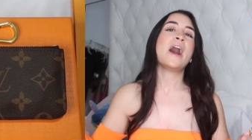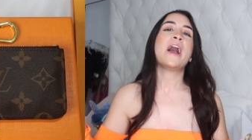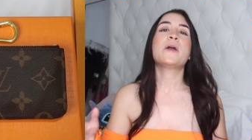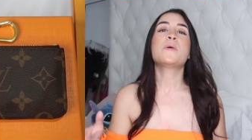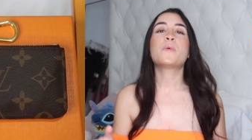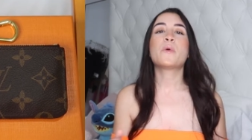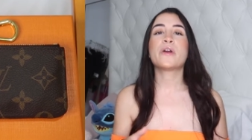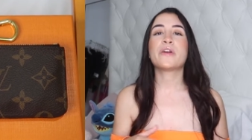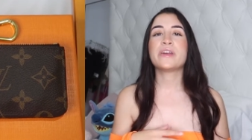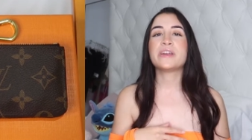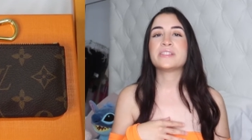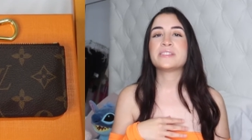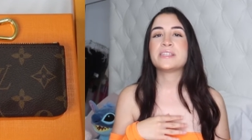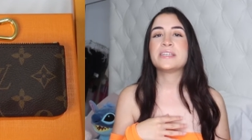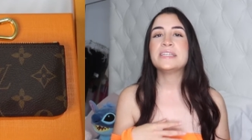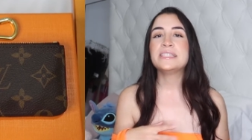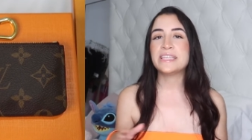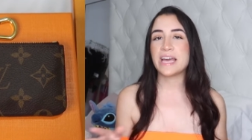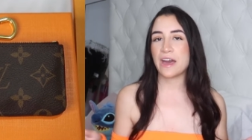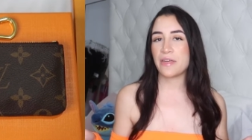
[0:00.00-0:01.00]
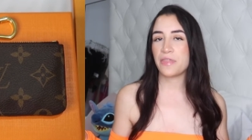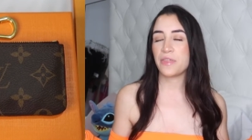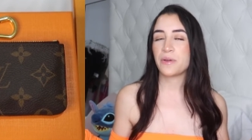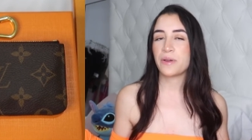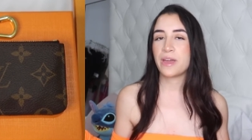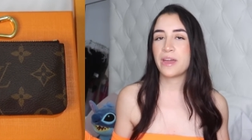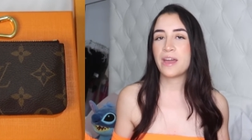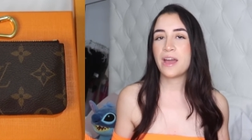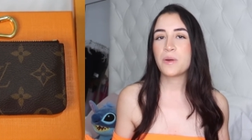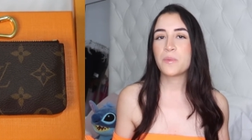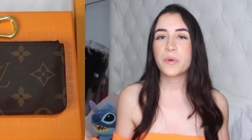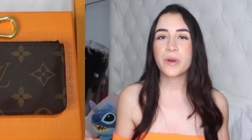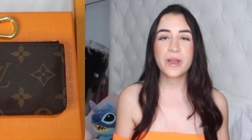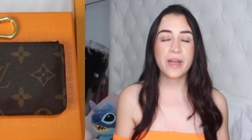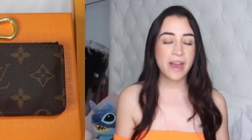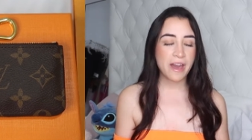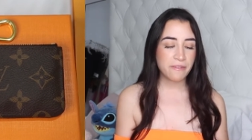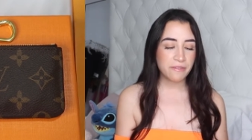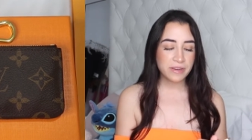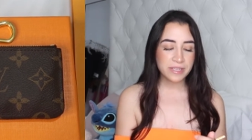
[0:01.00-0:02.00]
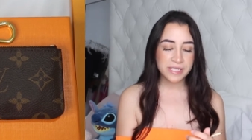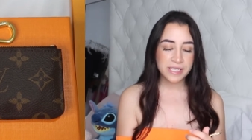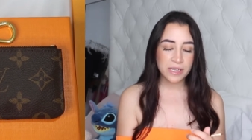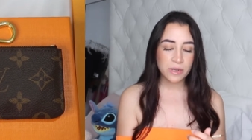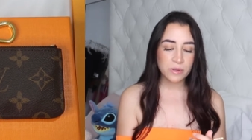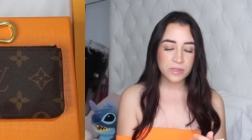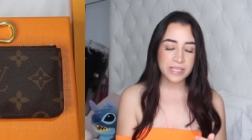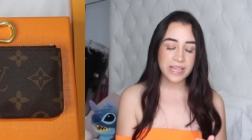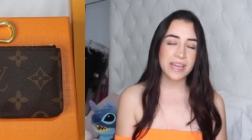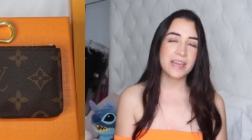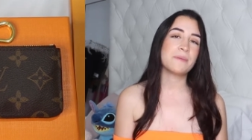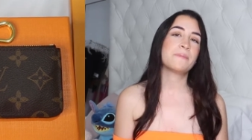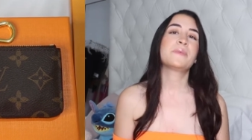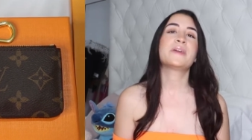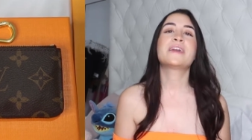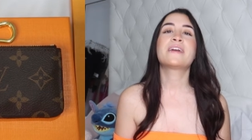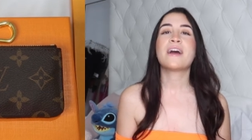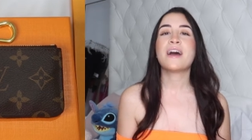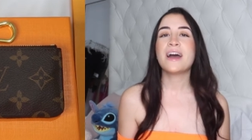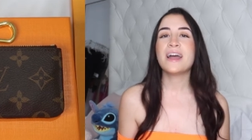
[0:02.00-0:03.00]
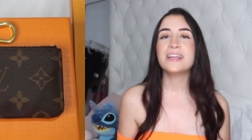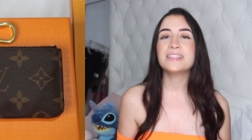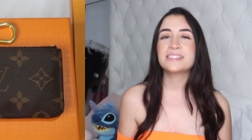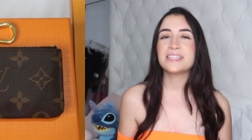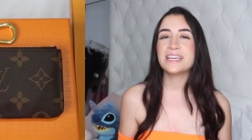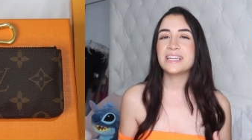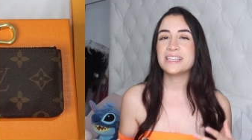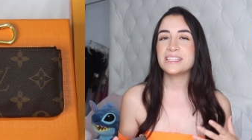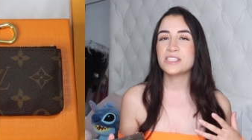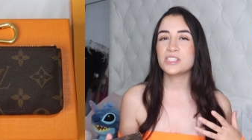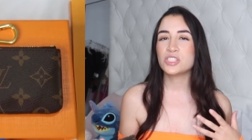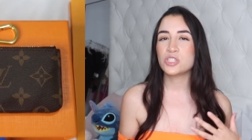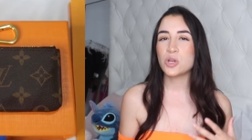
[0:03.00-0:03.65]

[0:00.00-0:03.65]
I wear it to death, okay? I wear it every single day because it is